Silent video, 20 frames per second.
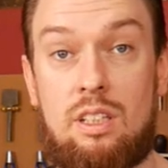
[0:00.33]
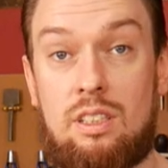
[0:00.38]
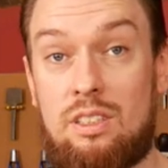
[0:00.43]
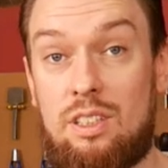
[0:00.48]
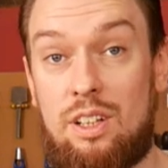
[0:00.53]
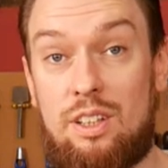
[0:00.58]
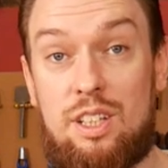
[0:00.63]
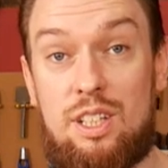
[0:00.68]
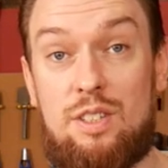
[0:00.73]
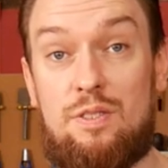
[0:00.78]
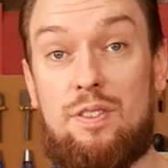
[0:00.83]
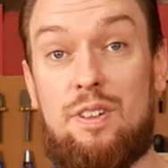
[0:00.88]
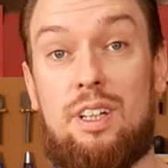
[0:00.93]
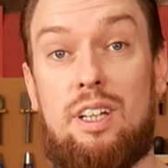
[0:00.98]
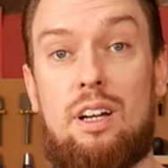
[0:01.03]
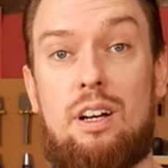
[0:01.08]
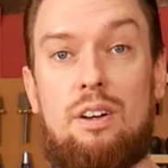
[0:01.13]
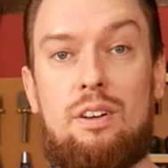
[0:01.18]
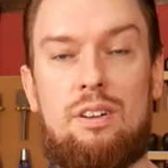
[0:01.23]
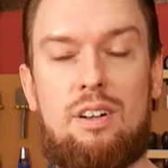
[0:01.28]
So in this
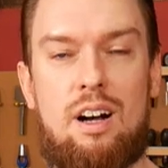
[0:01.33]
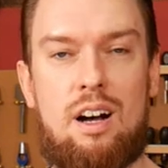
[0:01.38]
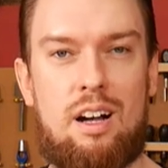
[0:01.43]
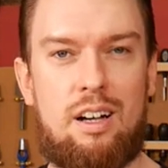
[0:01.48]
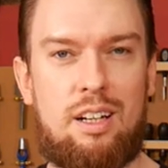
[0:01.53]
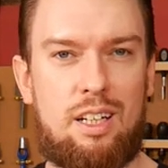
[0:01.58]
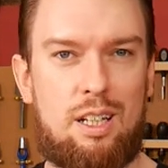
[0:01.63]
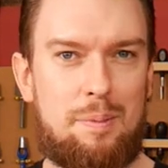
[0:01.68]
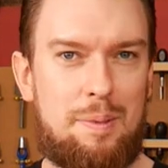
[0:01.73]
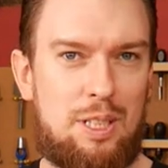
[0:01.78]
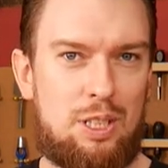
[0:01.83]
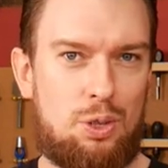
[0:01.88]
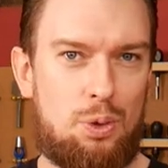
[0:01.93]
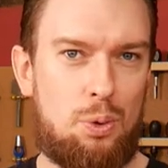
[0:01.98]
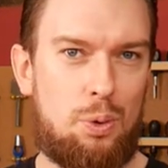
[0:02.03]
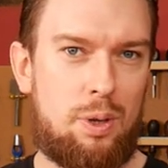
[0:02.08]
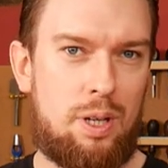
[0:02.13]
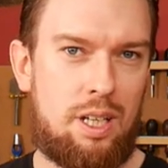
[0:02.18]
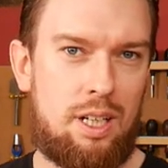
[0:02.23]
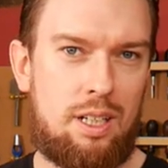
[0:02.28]
video, I'm gonna be
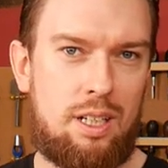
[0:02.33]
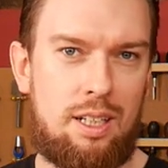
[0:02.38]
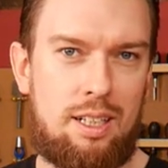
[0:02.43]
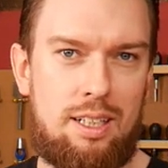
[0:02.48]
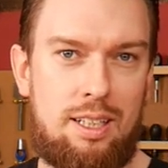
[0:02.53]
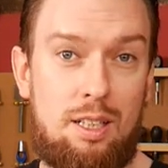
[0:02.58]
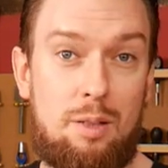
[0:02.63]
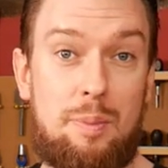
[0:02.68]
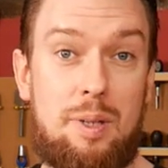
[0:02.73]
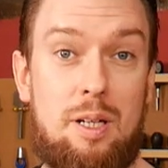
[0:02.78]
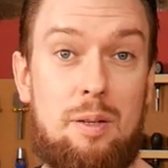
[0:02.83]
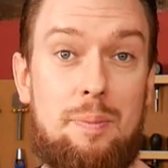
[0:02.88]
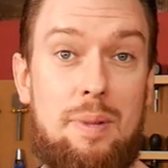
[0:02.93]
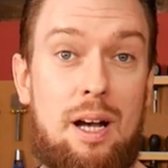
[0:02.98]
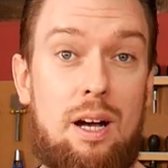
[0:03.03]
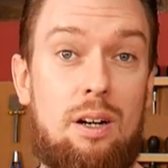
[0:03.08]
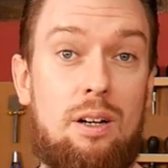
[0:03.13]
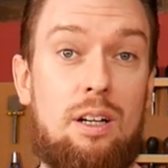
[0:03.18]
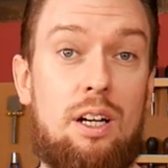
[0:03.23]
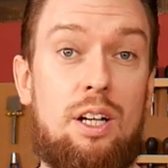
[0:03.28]
talking a little bit
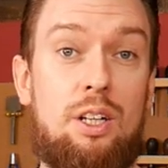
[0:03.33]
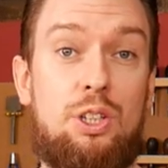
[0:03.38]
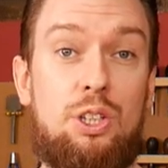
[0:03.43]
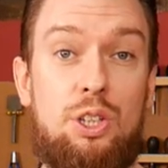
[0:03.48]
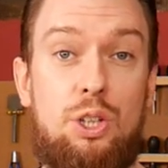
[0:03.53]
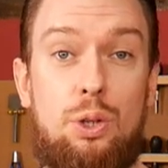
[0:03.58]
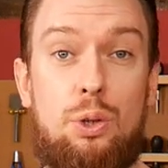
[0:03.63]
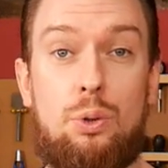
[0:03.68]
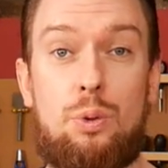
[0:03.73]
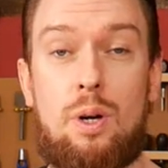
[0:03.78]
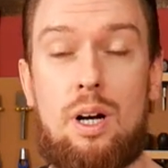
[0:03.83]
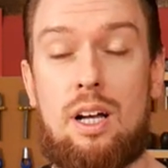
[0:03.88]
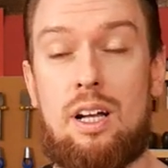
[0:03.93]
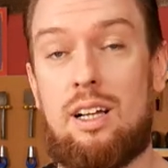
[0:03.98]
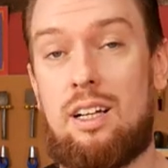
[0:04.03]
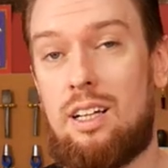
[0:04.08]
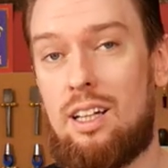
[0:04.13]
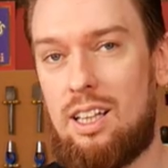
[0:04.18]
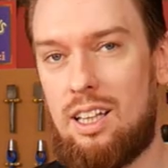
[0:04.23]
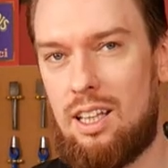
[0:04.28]
about a new
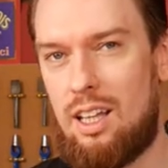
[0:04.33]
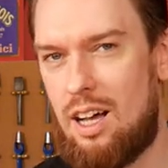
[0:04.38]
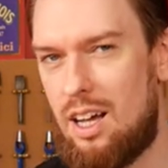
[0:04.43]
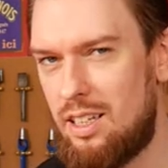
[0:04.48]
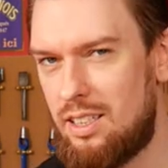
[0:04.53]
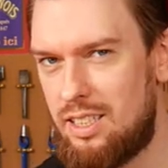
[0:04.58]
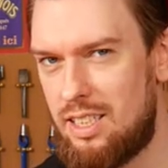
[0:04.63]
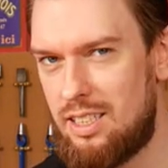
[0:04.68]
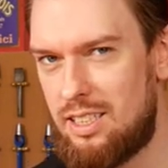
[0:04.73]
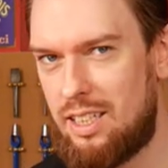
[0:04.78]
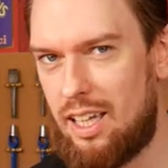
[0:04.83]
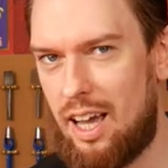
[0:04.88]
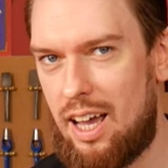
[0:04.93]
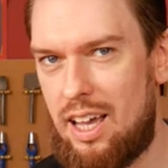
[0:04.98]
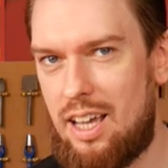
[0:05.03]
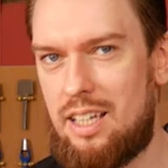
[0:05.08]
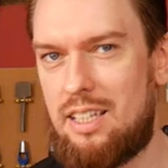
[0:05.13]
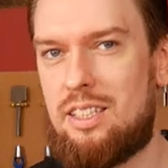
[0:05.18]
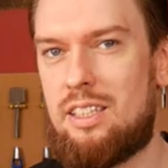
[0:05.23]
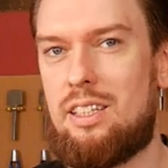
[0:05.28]
glasses
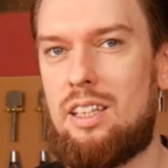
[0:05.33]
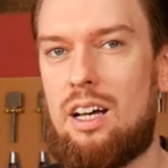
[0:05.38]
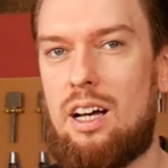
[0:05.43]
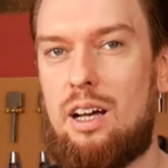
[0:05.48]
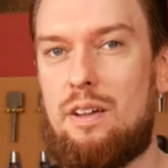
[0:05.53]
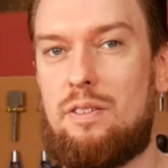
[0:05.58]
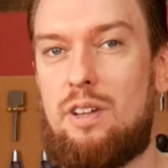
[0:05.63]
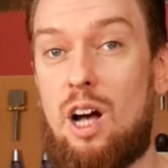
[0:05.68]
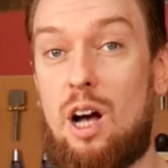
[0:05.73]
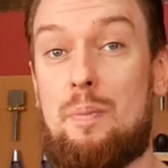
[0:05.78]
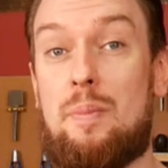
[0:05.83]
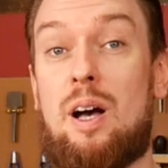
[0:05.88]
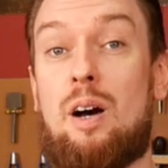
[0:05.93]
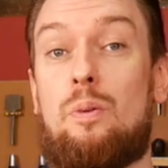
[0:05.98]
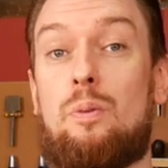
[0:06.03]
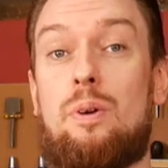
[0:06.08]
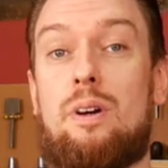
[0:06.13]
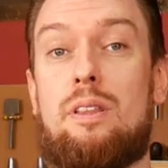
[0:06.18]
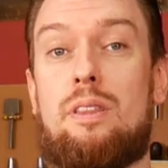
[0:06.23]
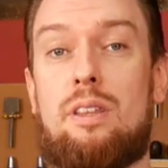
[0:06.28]
case that I've come
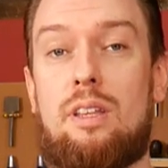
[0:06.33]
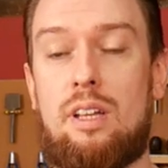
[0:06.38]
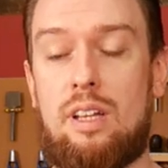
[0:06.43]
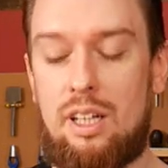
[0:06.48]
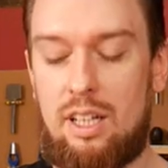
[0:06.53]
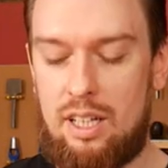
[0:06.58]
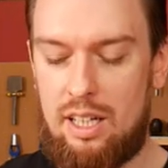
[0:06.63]
out with.